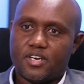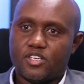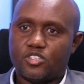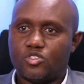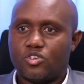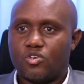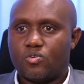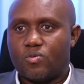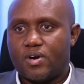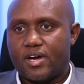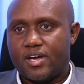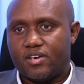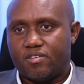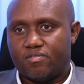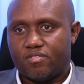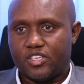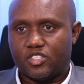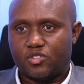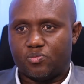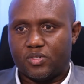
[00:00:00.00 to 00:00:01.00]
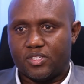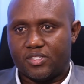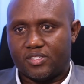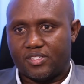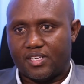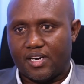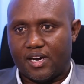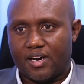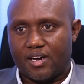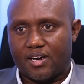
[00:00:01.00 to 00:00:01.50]
reason why
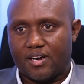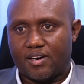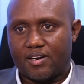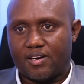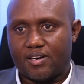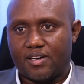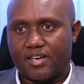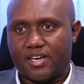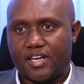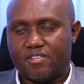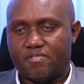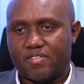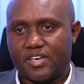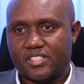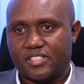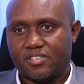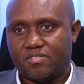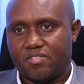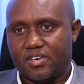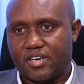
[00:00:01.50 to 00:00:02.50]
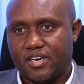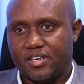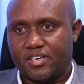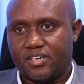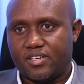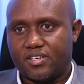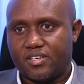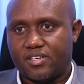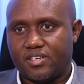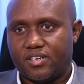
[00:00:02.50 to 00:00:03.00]
investments are diversified,
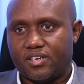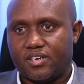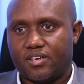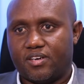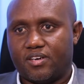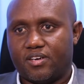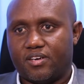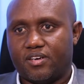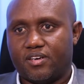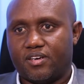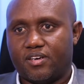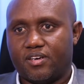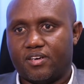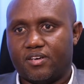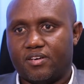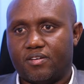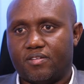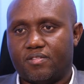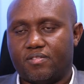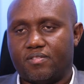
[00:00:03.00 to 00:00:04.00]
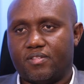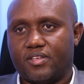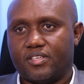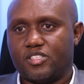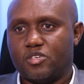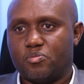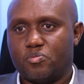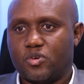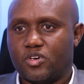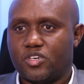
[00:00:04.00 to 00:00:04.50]
the
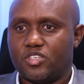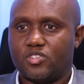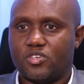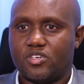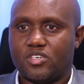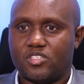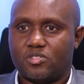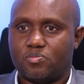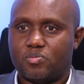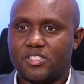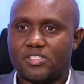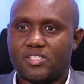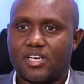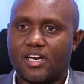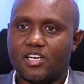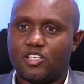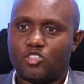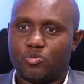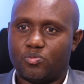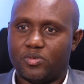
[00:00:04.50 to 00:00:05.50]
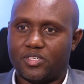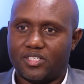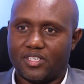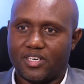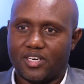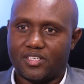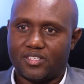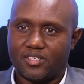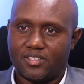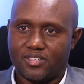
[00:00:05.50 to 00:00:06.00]
simple reason is basically to
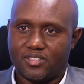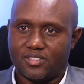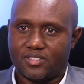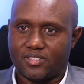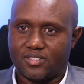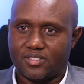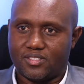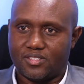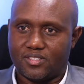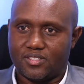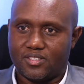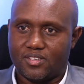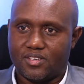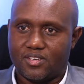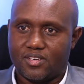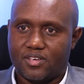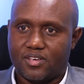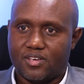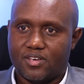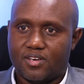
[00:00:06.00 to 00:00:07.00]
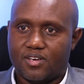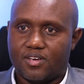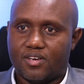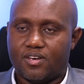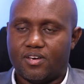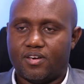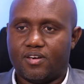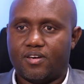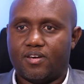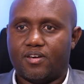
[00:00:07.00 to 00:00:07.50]
mitigate risks.
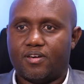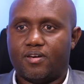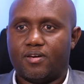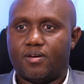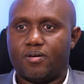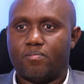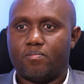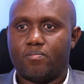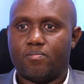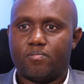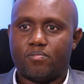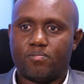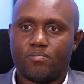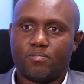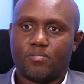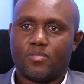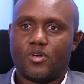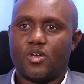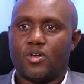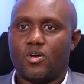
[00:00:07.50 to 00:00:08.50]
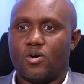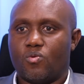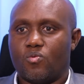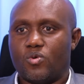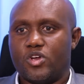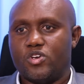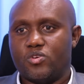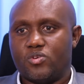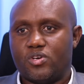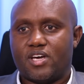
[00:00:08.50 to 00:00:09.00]

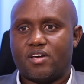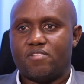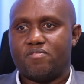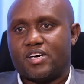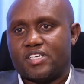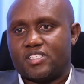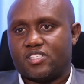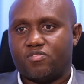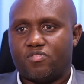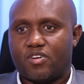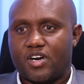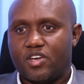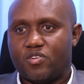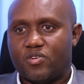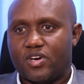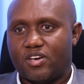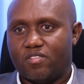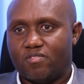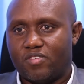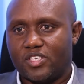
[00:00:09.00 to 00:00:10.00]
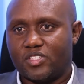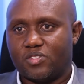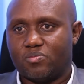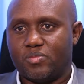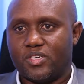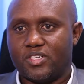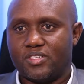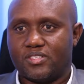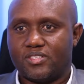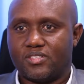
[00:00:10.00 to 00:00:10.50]
When you diversify your
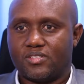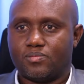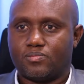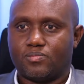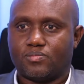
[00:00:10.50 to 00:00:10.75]
investments,